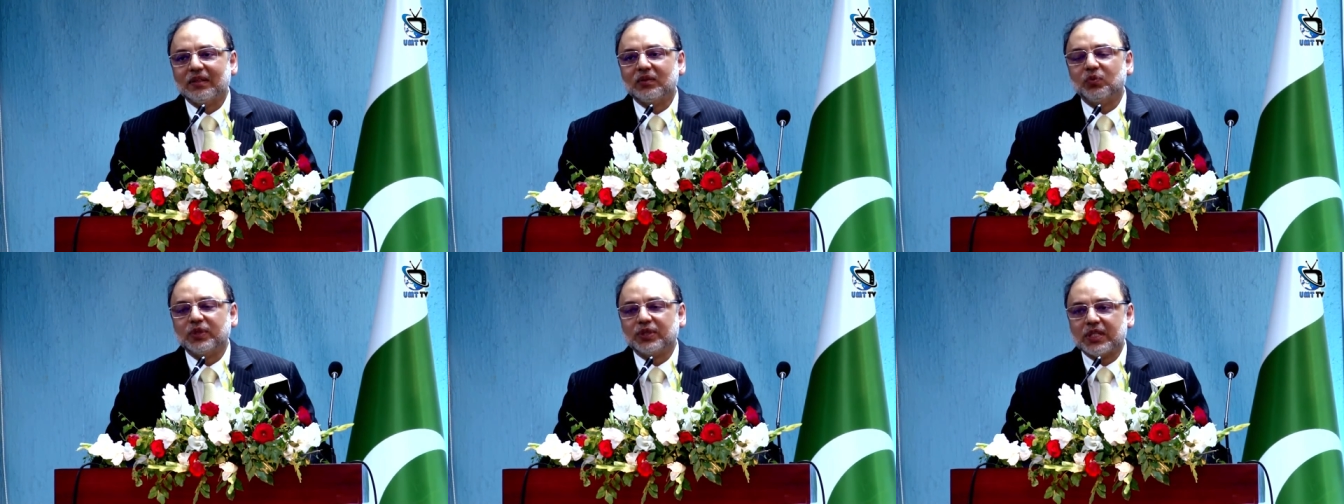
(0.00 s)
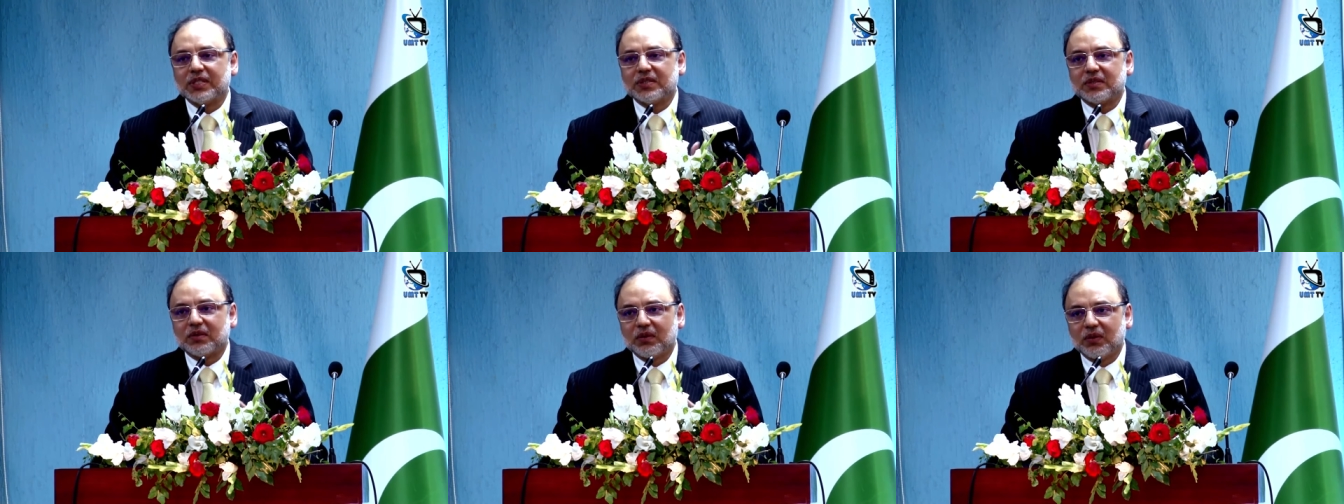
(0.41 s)
which
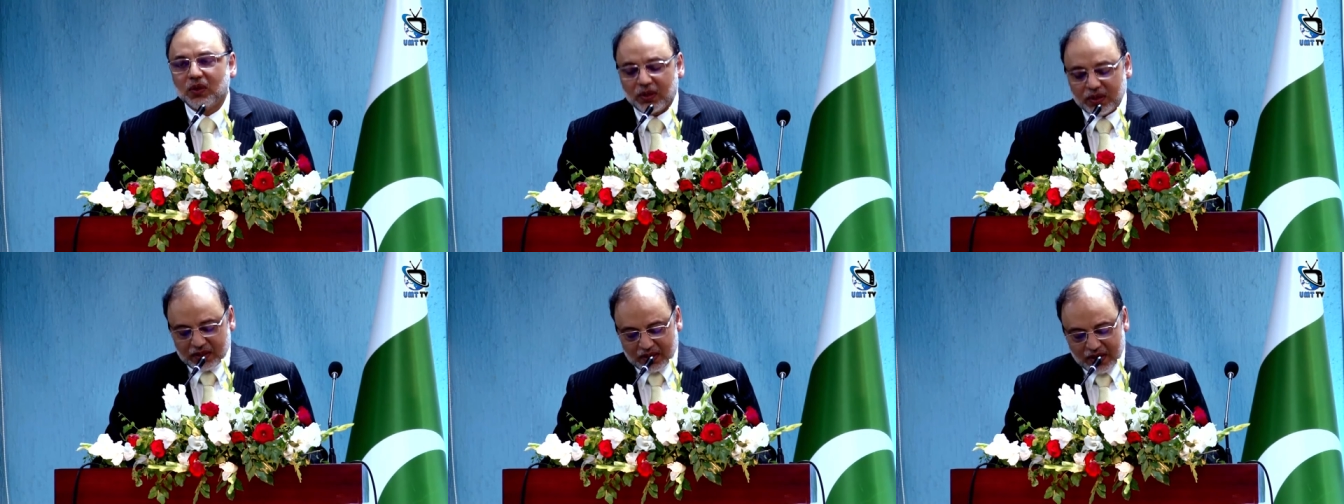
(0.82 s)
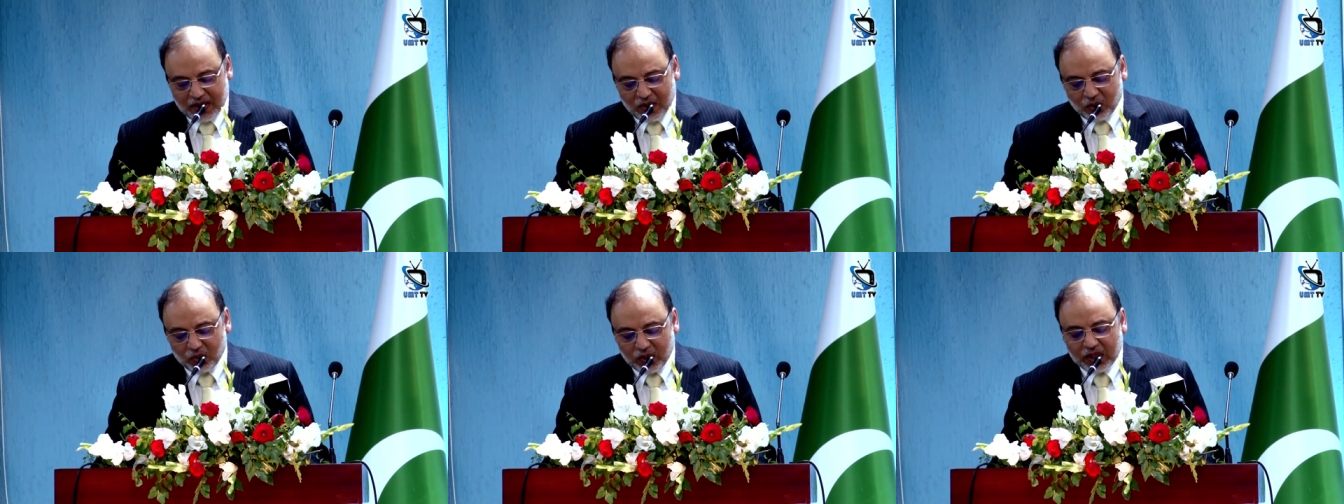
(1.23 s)
is good,
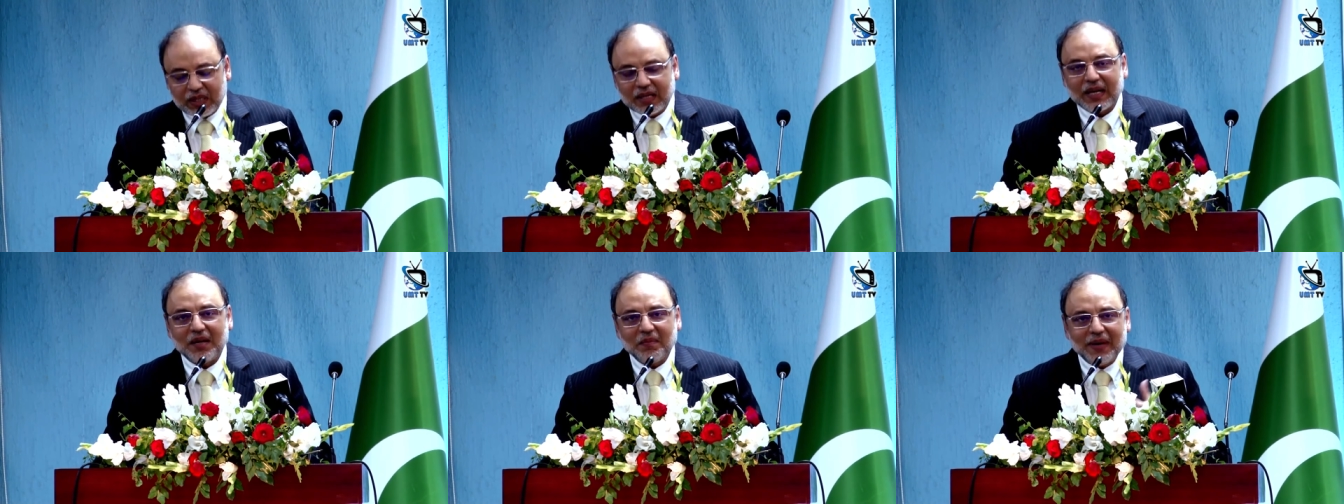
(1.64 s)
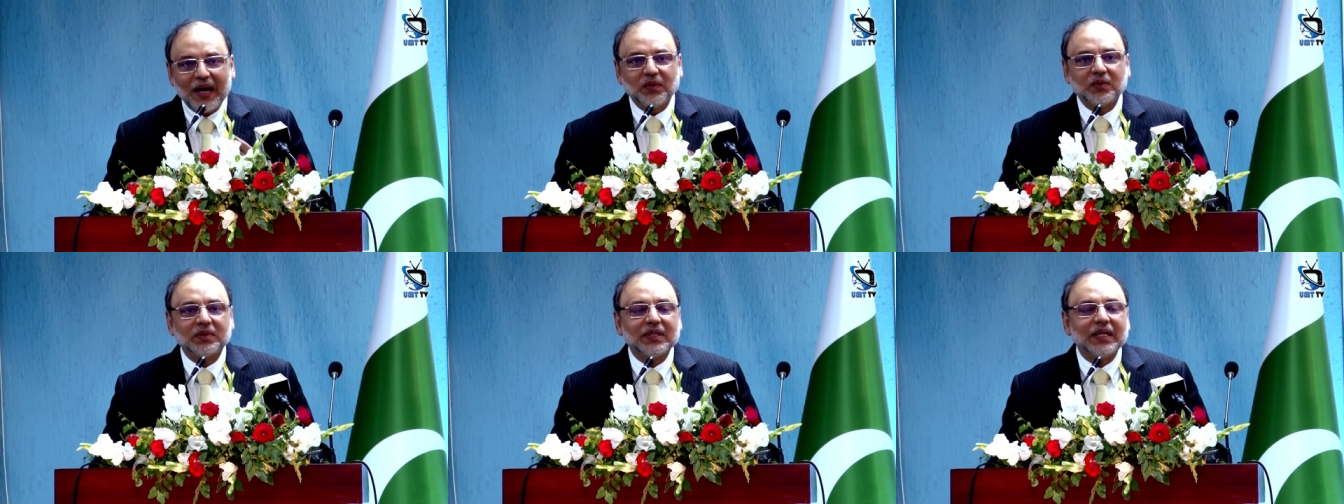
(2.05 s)
will come
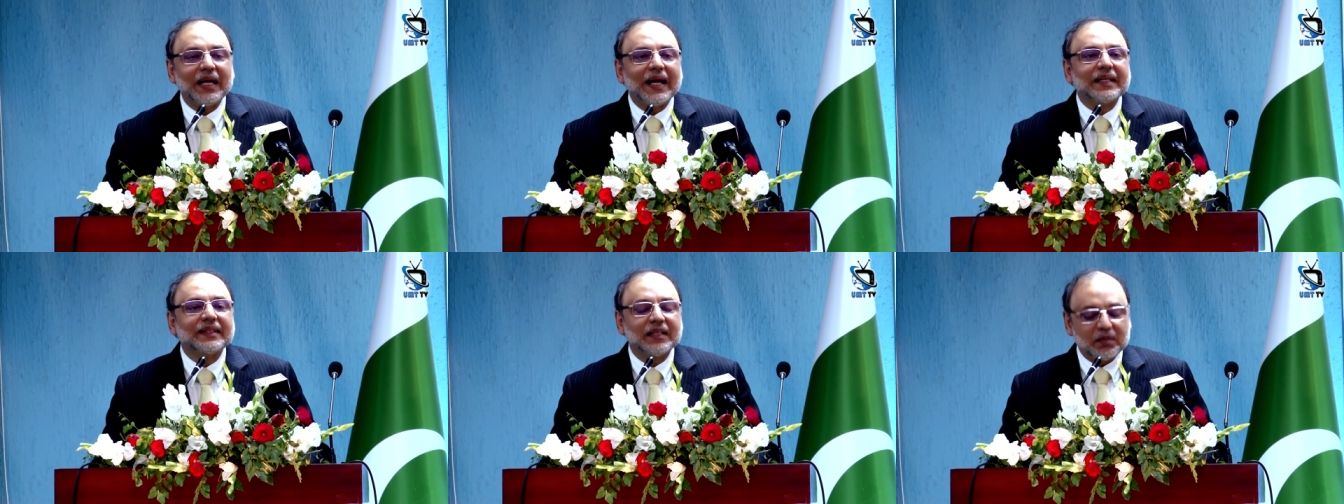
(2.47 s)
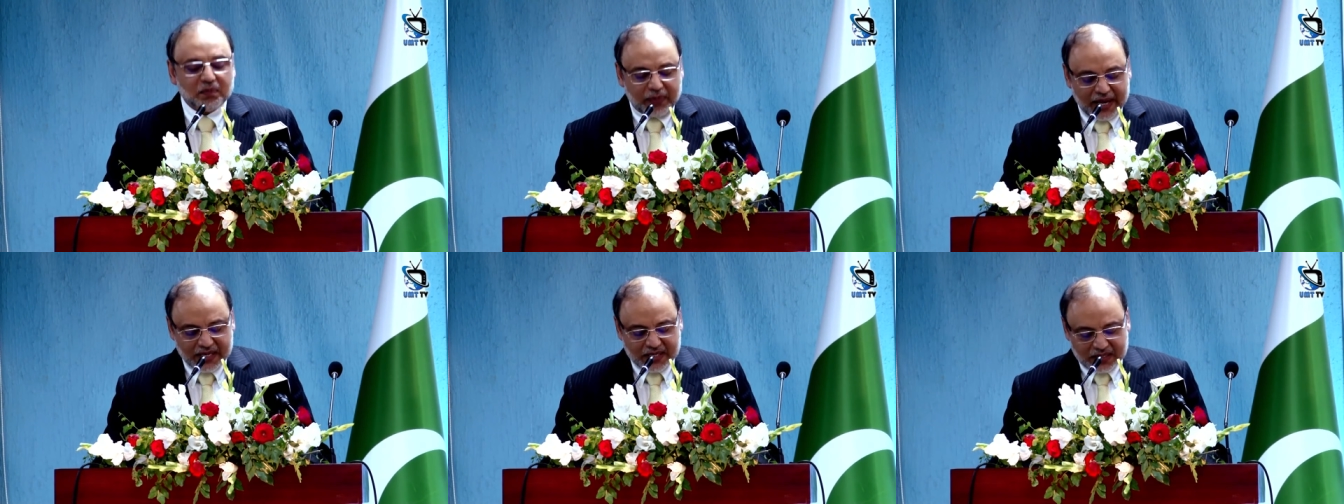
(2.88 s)
out at their
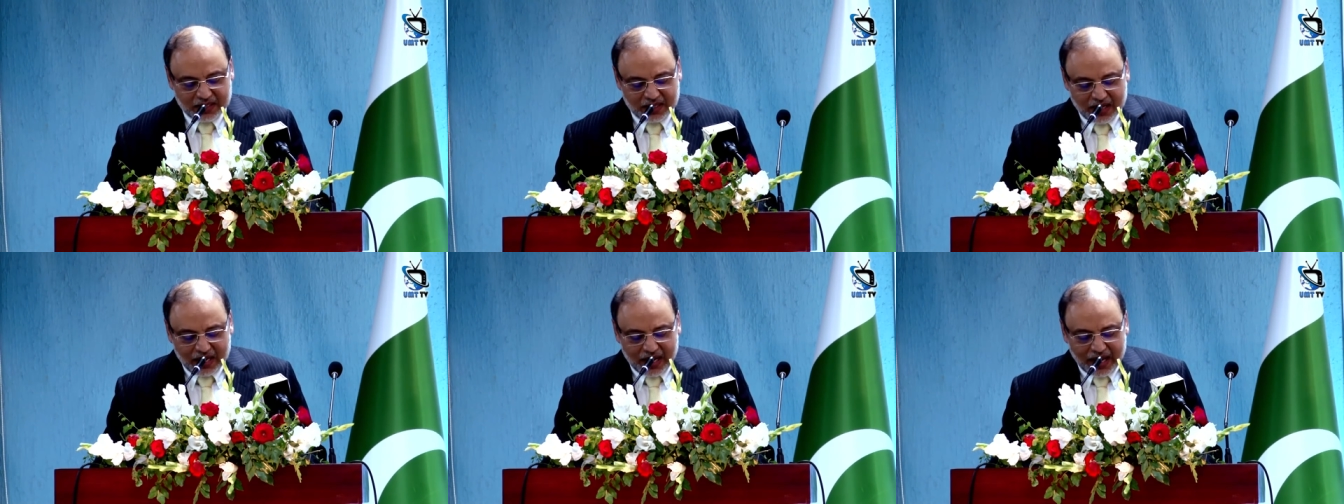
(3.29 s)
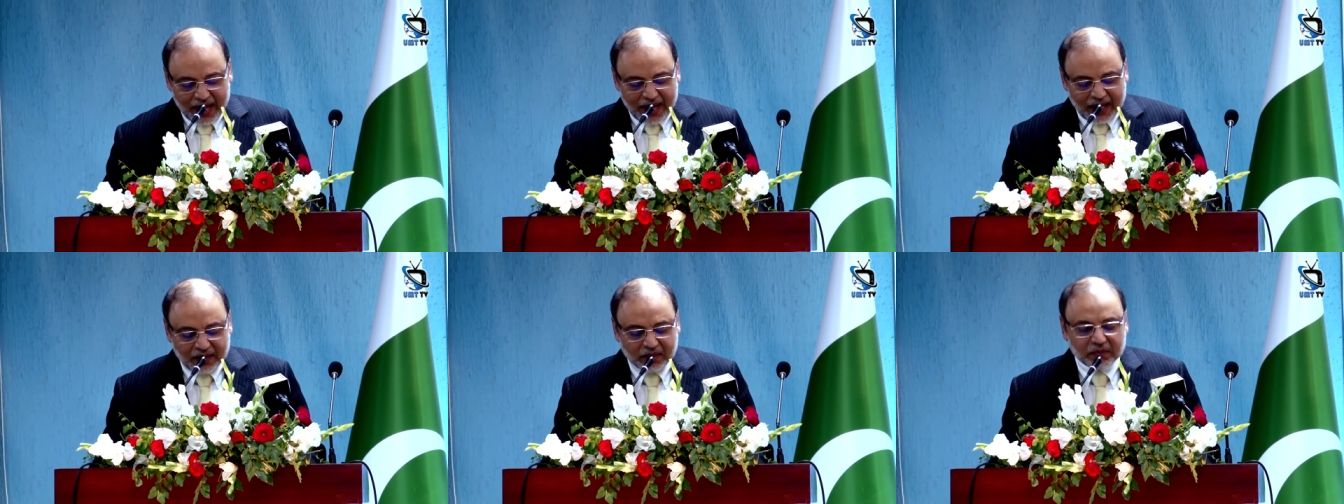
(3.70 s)
best
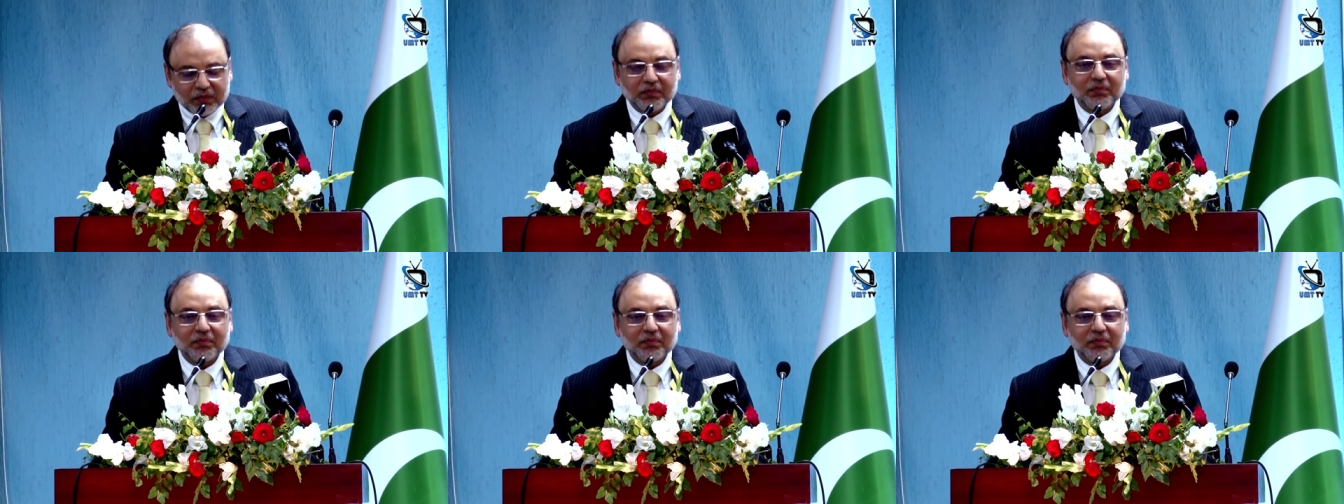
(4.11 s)
and